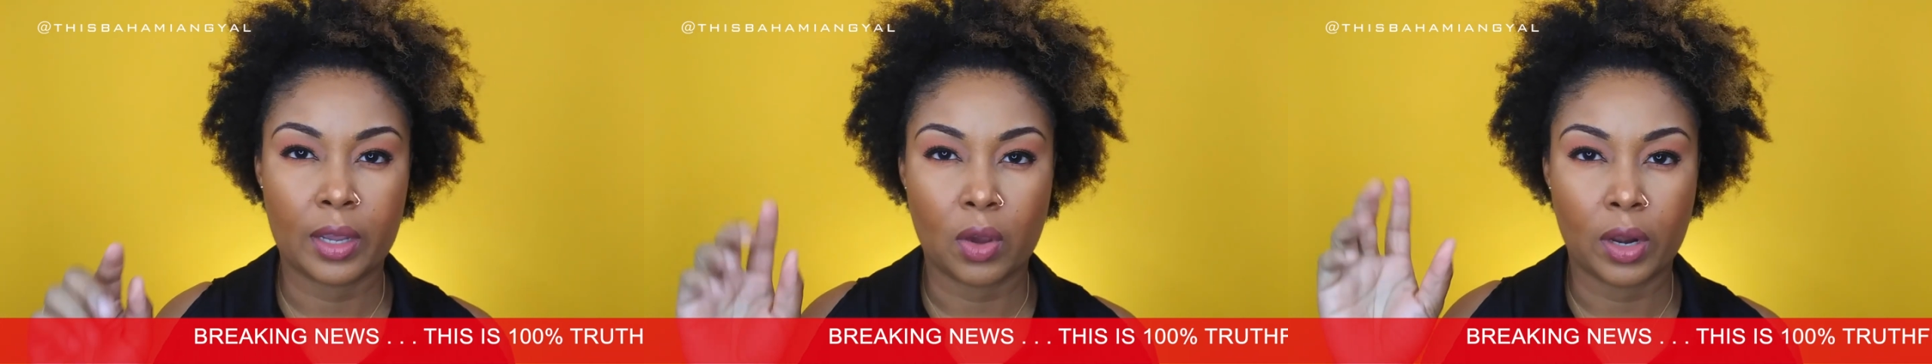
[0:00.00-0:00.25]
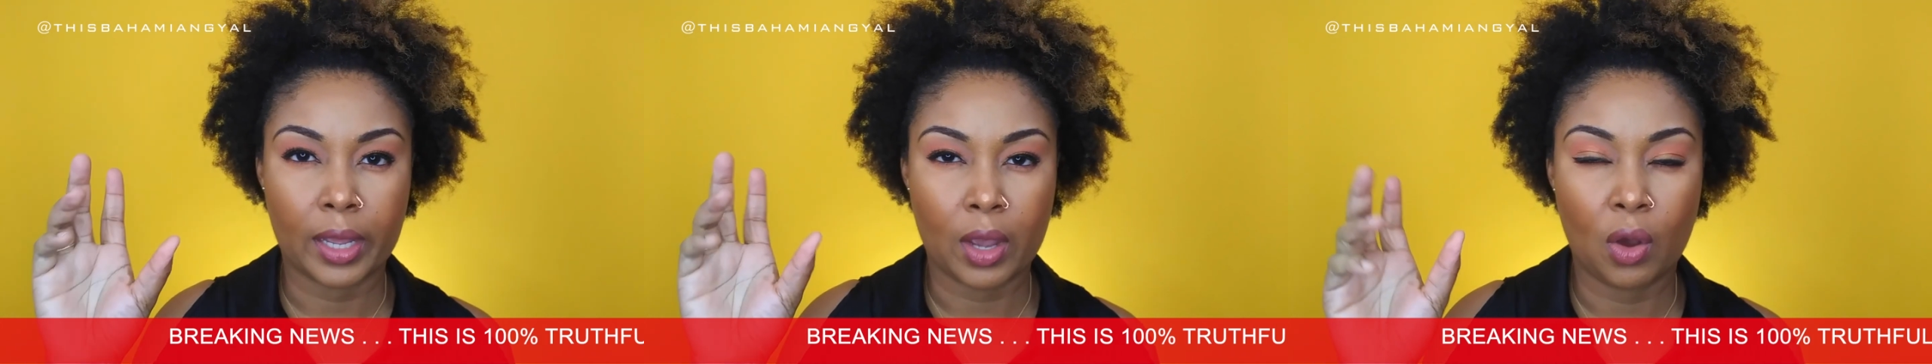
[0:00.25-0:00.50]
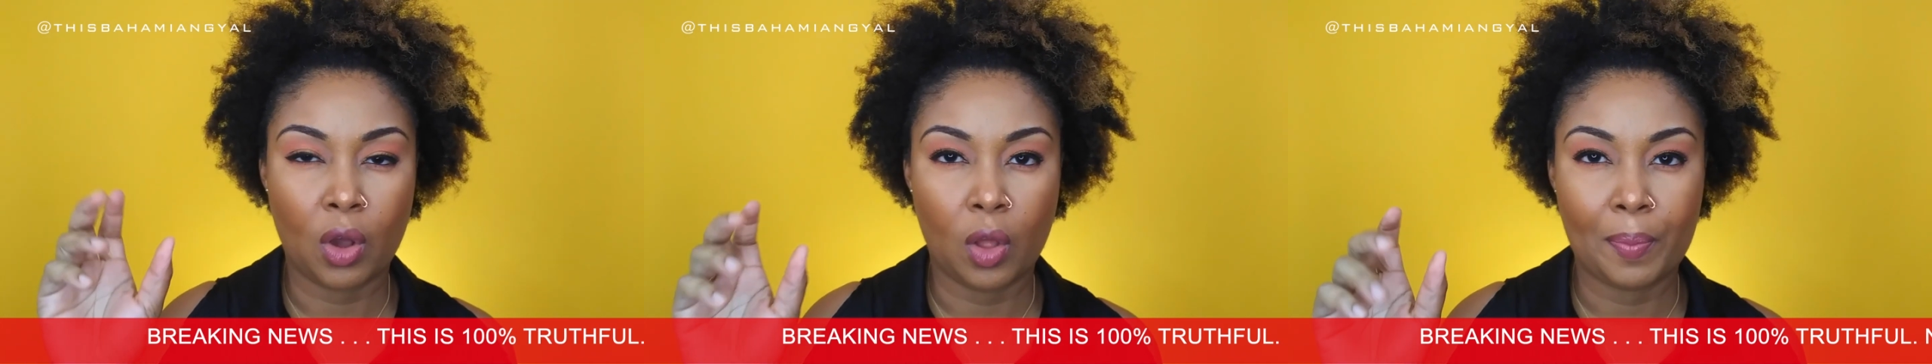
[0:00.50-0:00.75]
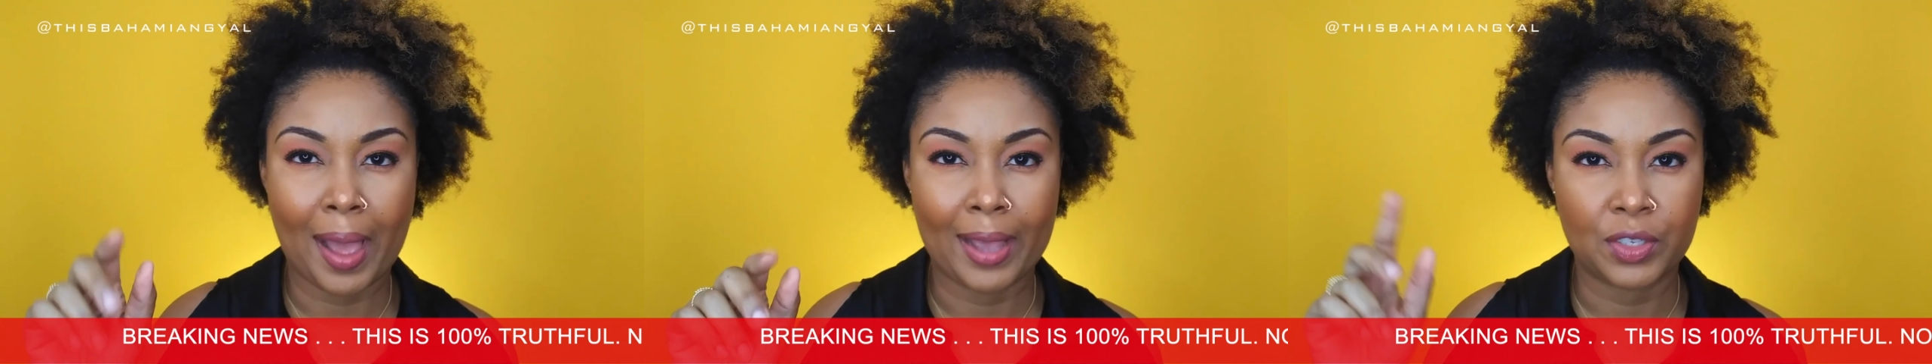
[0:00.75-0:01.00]
got like a
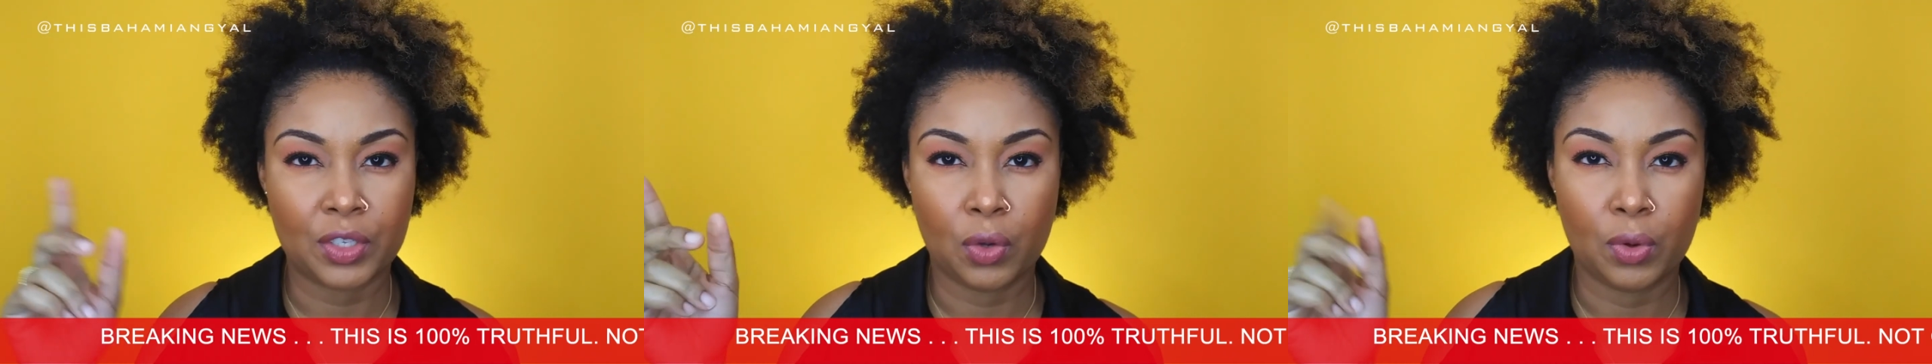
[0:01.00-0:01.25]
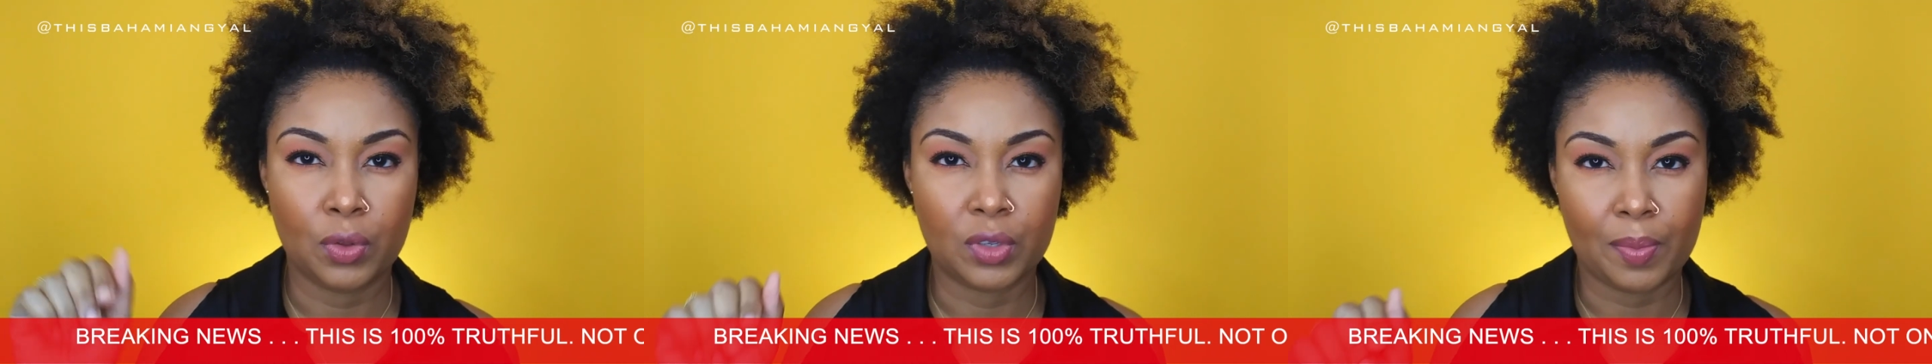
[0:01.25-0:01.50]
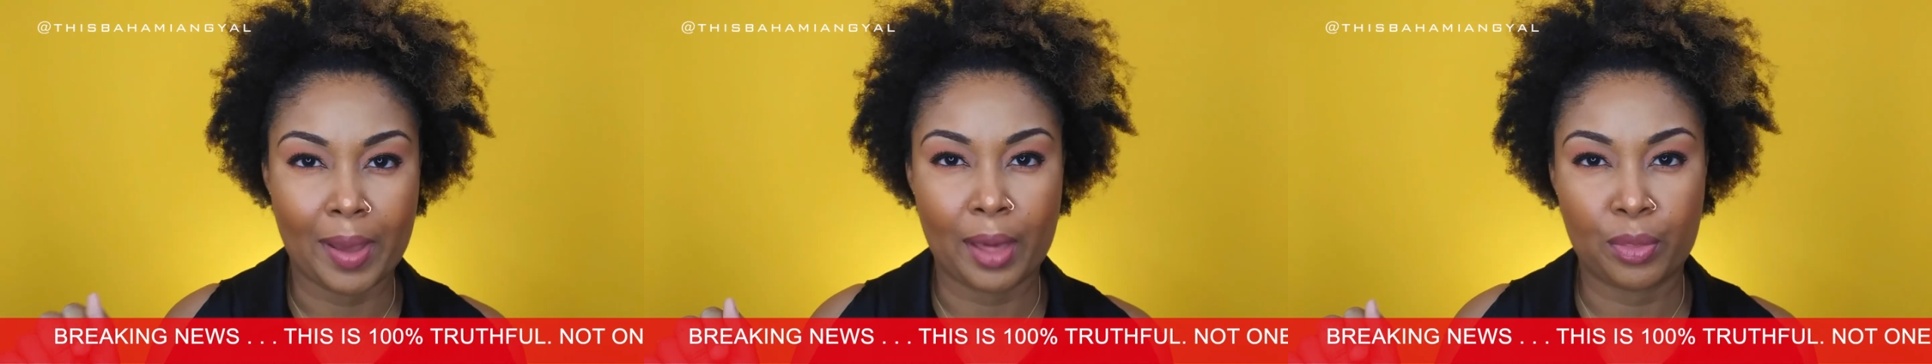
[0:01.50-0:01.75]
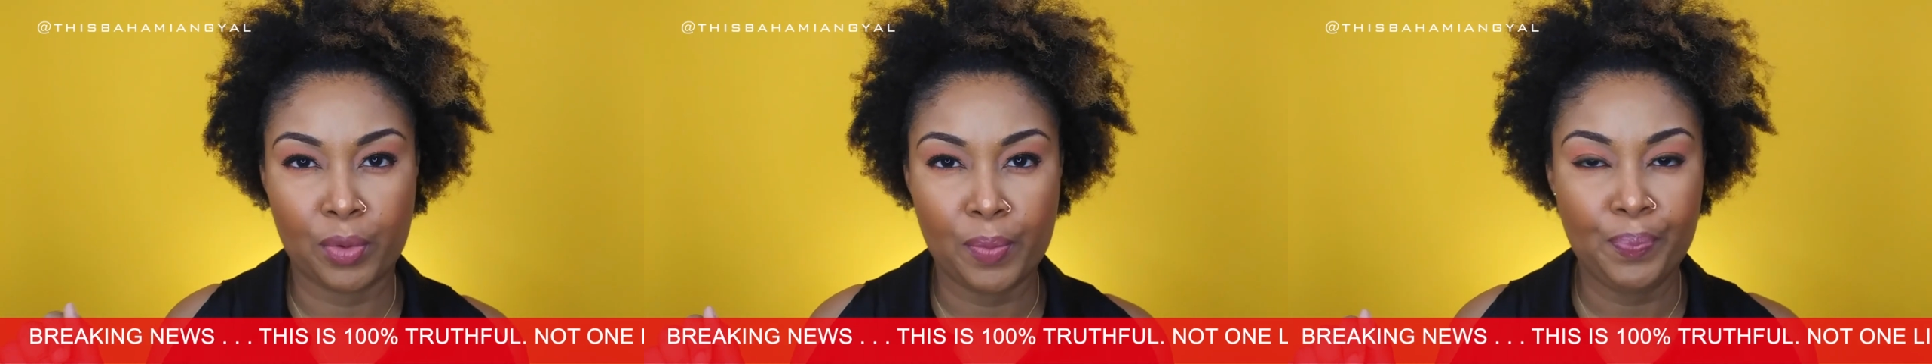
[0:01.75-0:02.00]
hall pass to go and use the
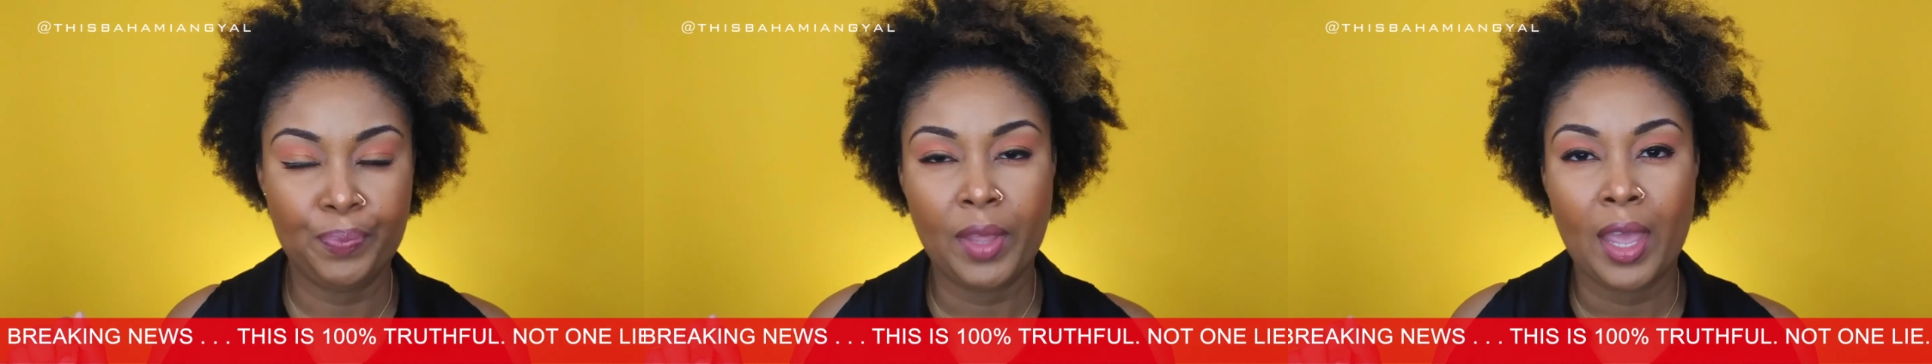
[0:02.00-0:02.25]
bathroom.